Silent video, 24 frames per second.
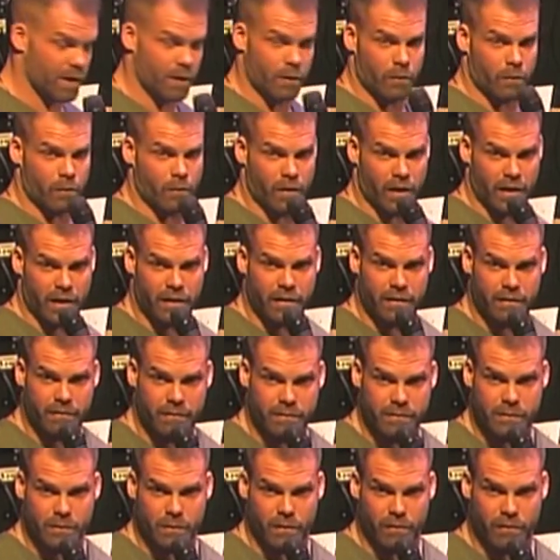own writing,
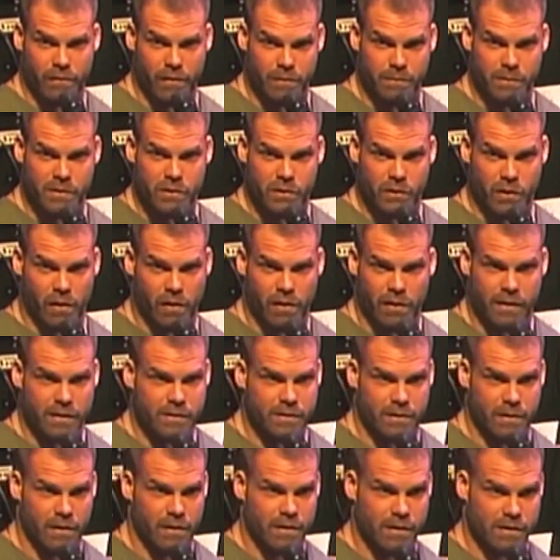so if I'm stalling, it's
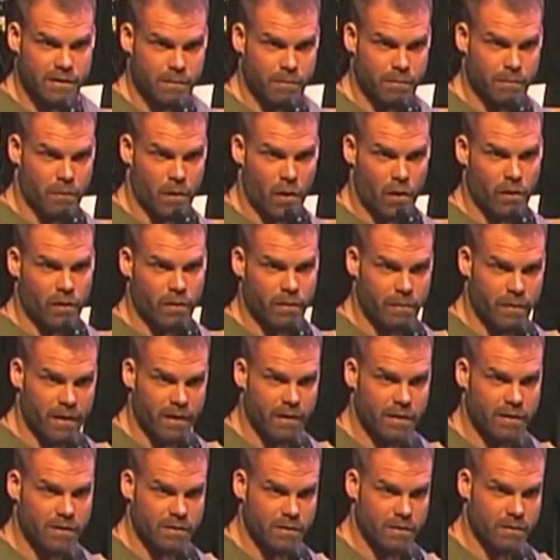not because I'm bawling my
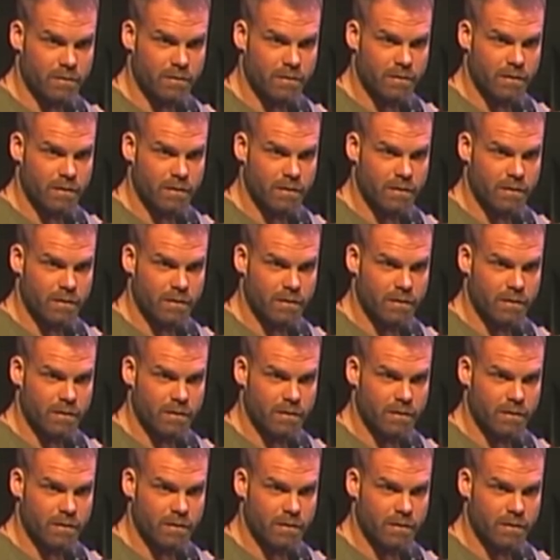eyes out.